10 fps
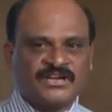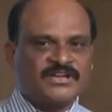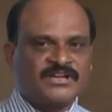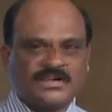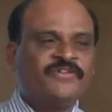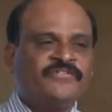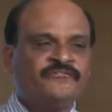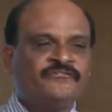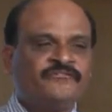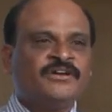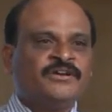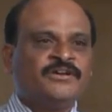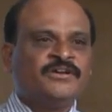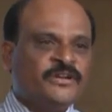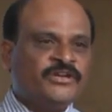IFA,
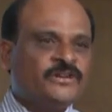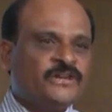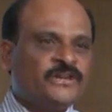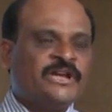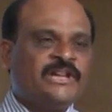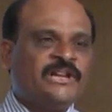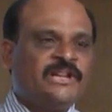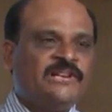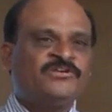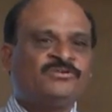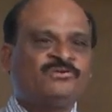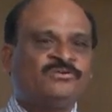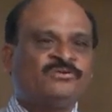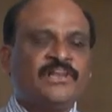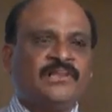you need to elevate your
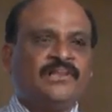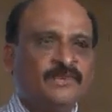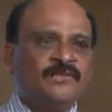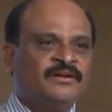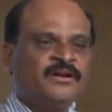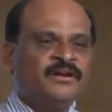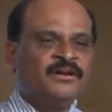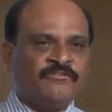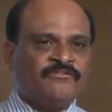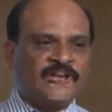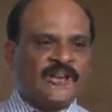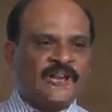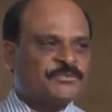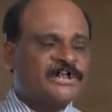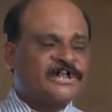level of
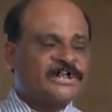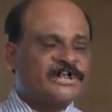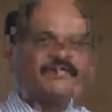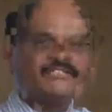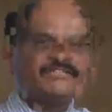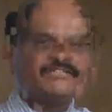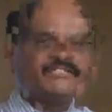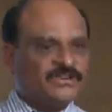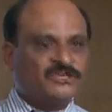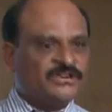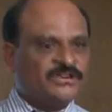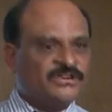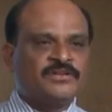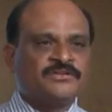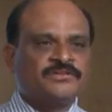subject levels or whatever you
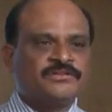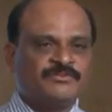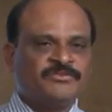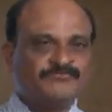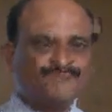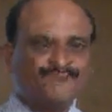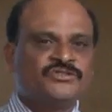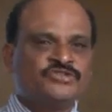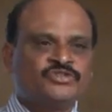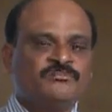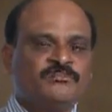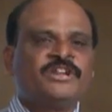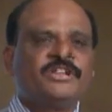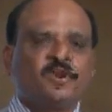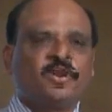call. Subject wise you should be
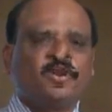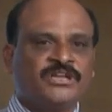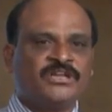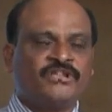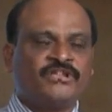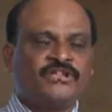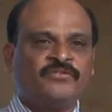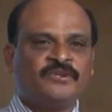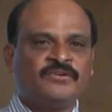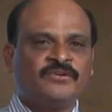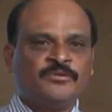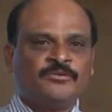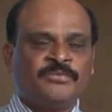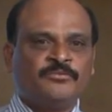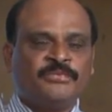very strong enough,
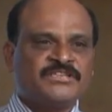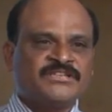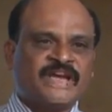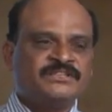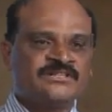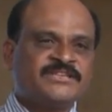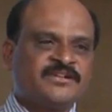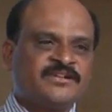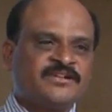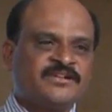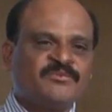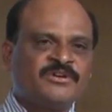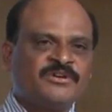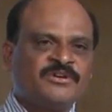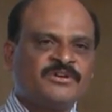because unless a customer
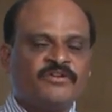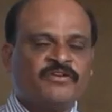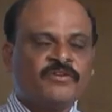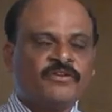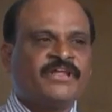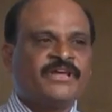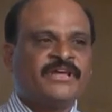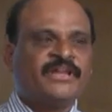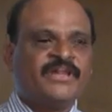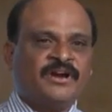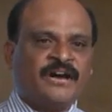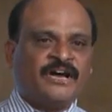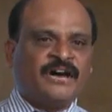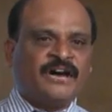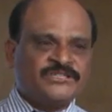is so wise today,
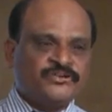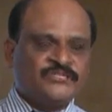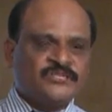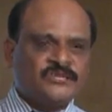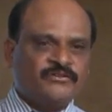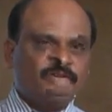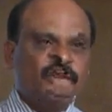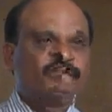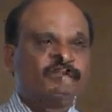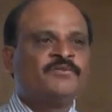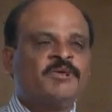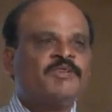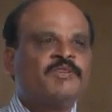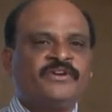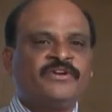unless you give them the
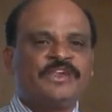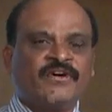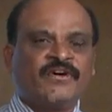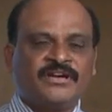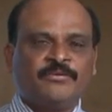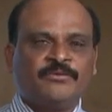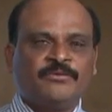benefit, they are not